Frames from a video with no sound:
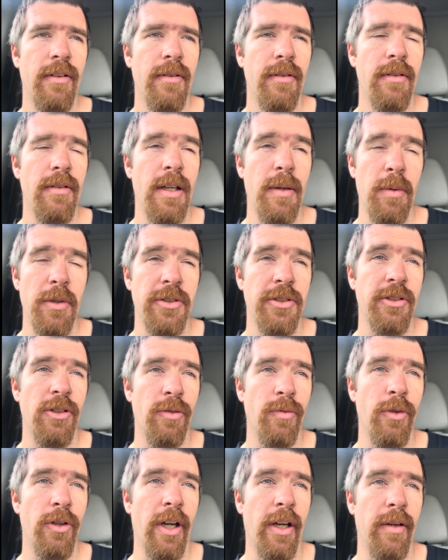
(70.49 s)
It was still
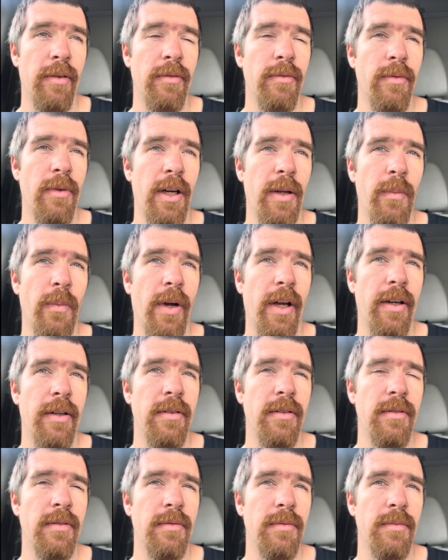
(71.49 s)
running when it went,
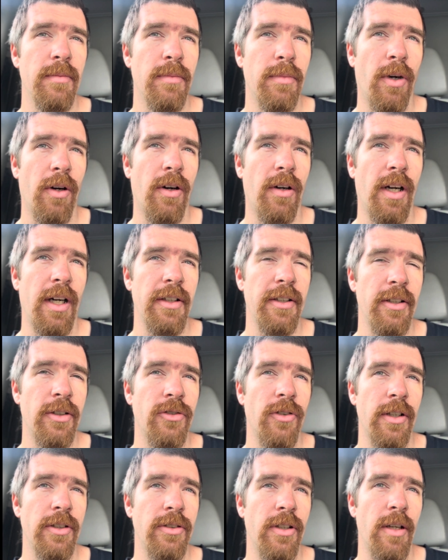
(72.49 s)
but I did
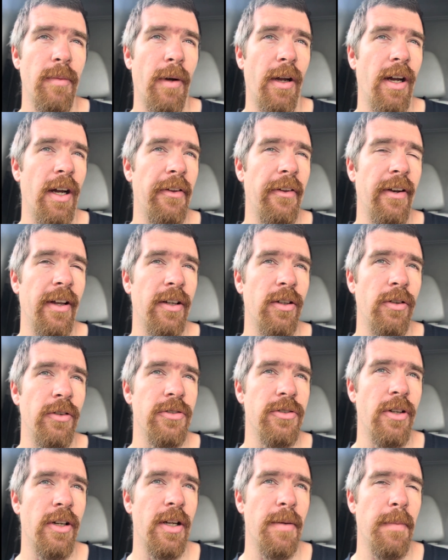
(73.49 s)
try and turn it by hand and I couldn't
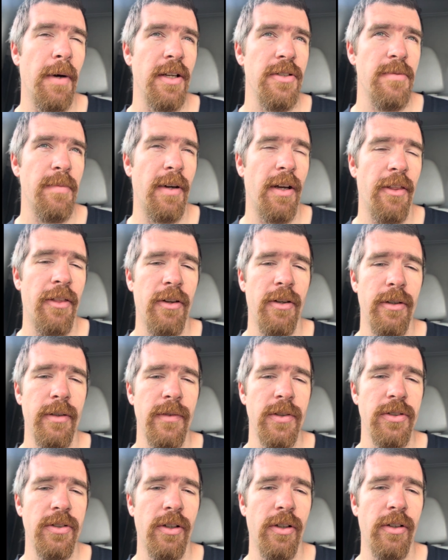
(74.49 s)
turn it past about a third of a
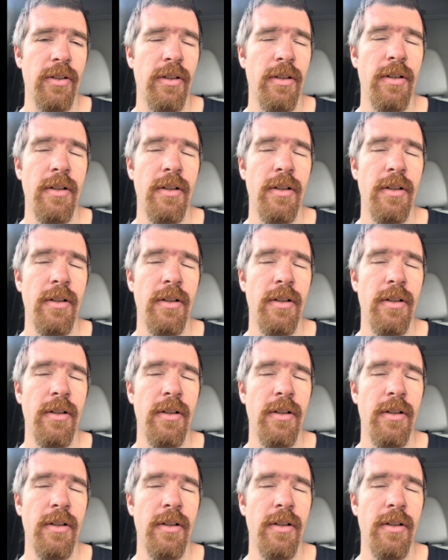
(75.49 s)
turn.